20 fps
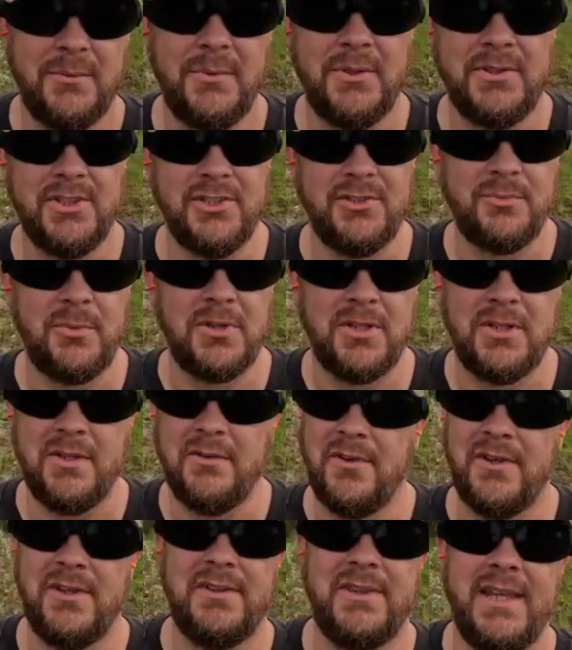which is one of
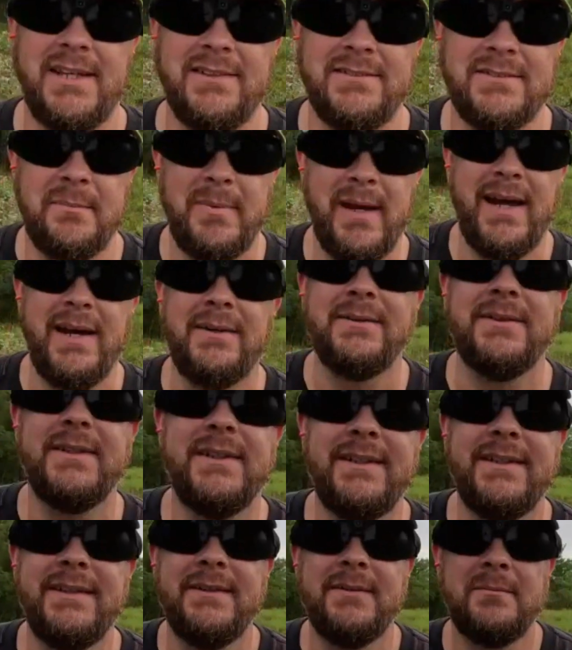the fun things about
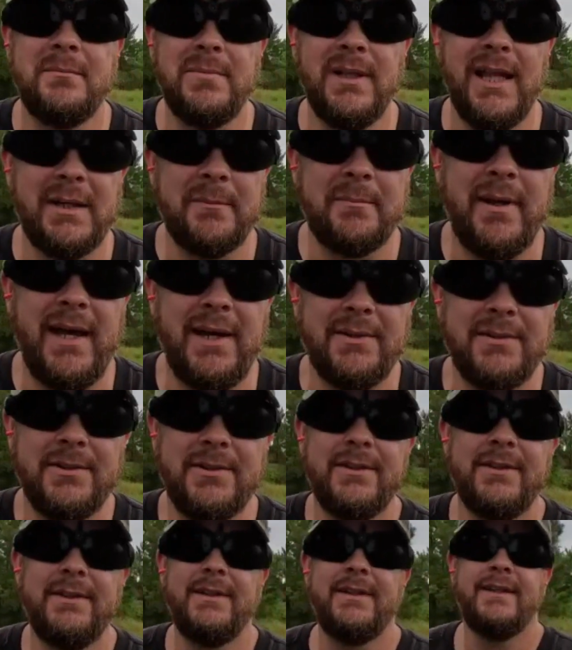black
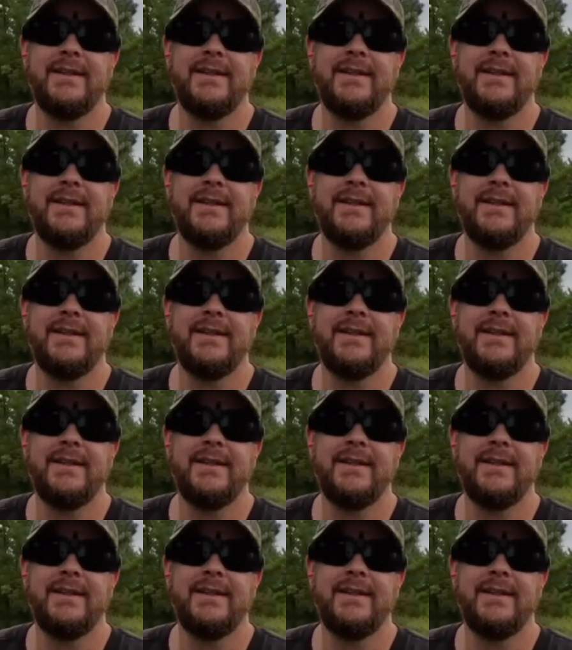powder.